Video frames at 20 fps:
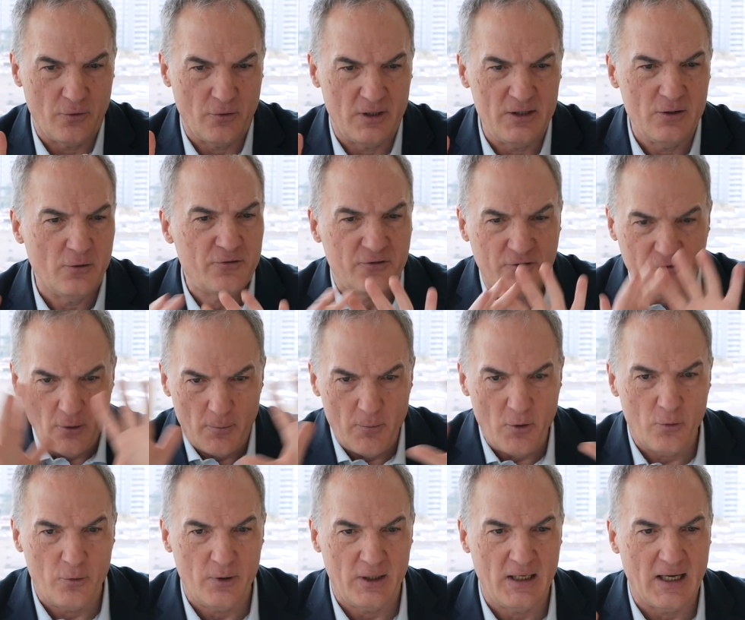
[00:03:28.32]
in a
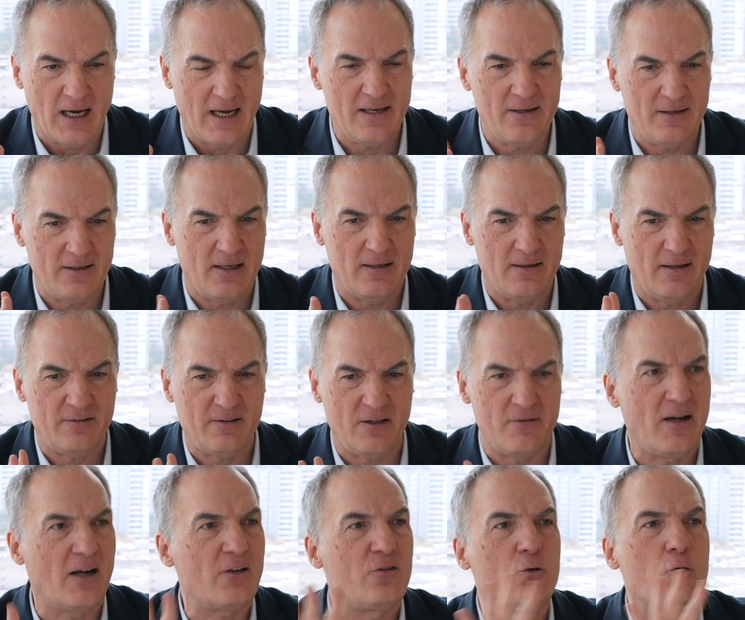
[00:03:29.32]
summary, they say
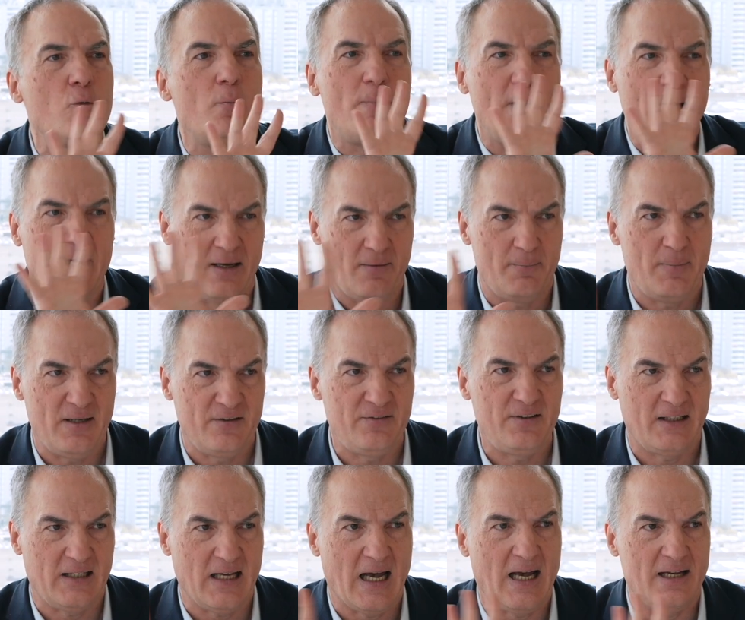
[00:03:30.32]
there are two
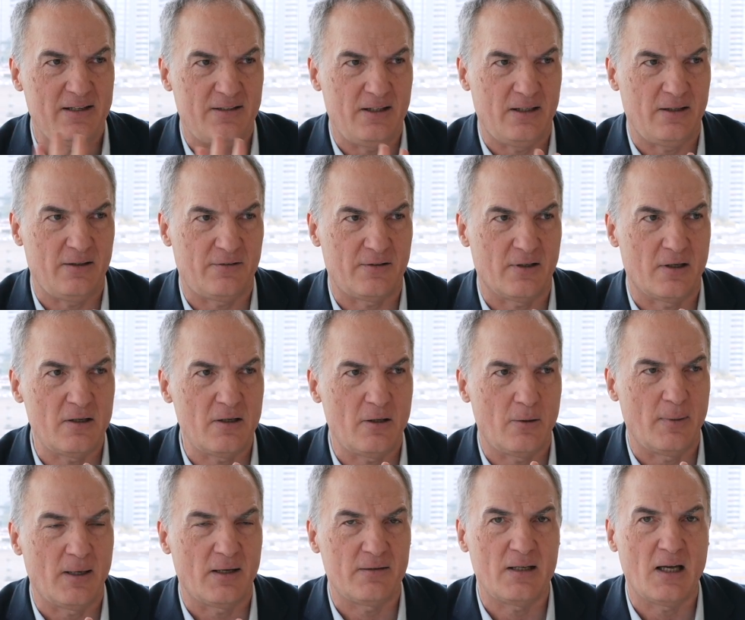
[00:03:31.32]
basic ideas
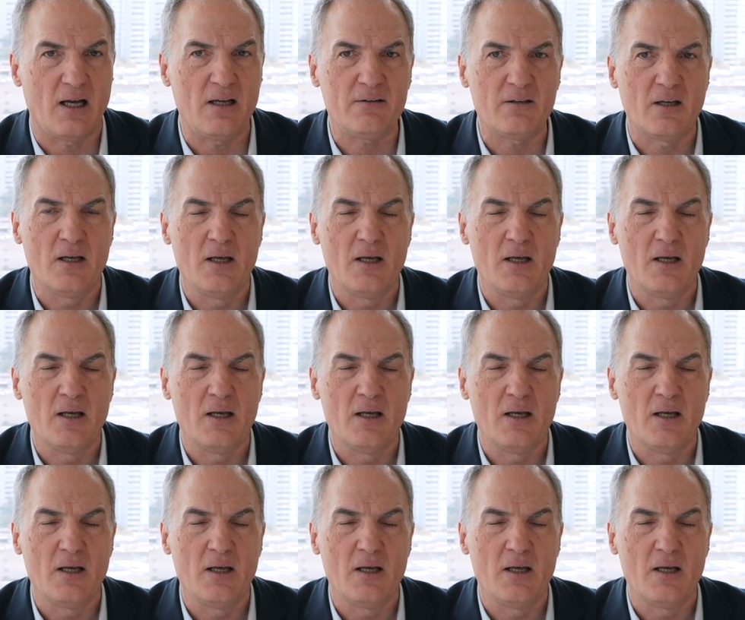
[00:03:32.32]
about that.